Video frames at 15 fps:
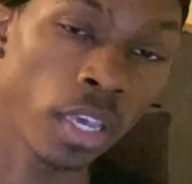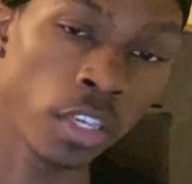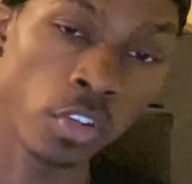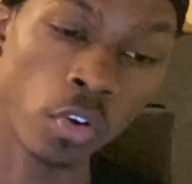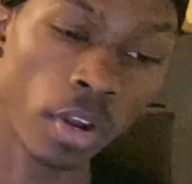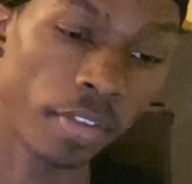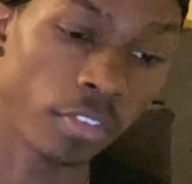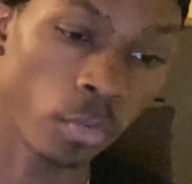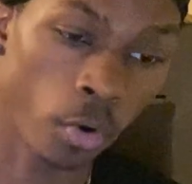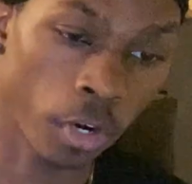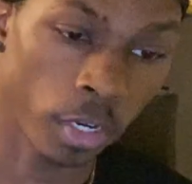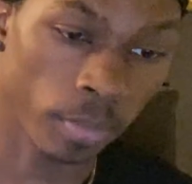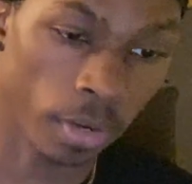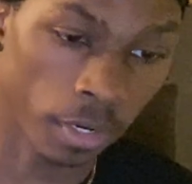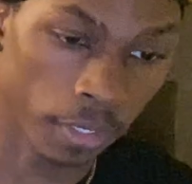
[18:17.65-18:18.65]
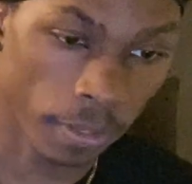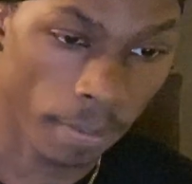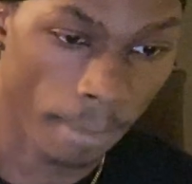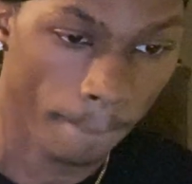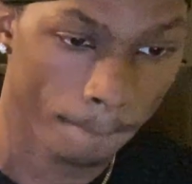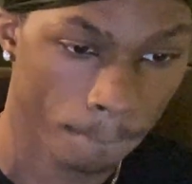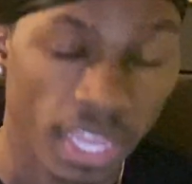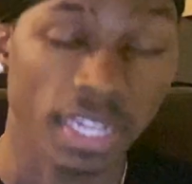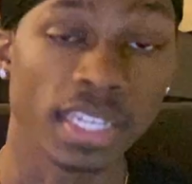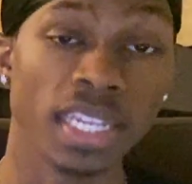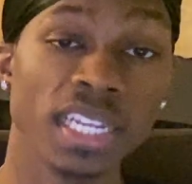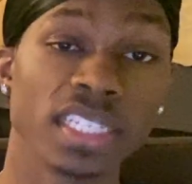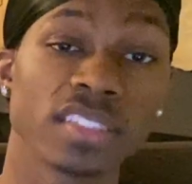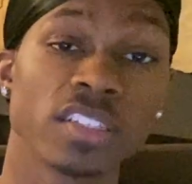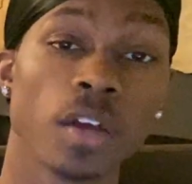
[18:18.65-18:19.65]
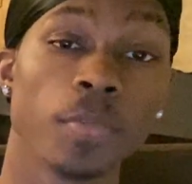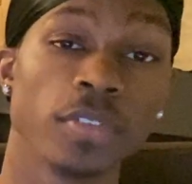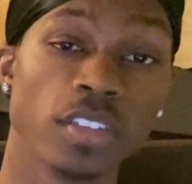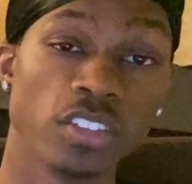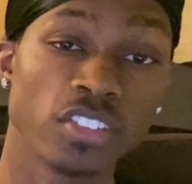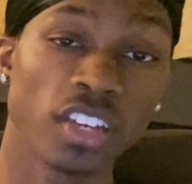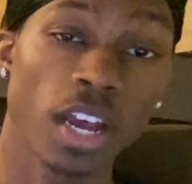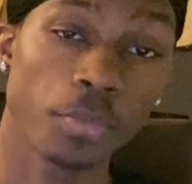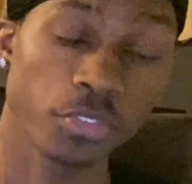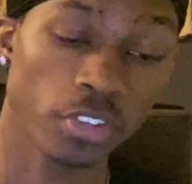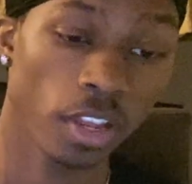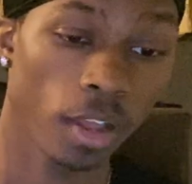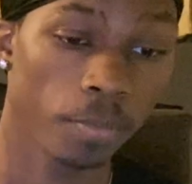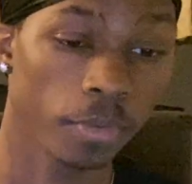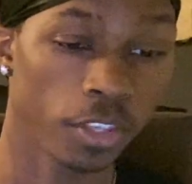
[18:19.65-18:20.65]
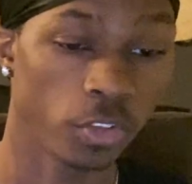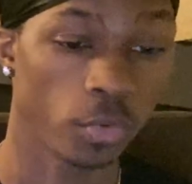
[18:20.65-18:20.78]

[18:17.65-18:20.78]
you don't have to worry about it. Next up is a chop shop, and you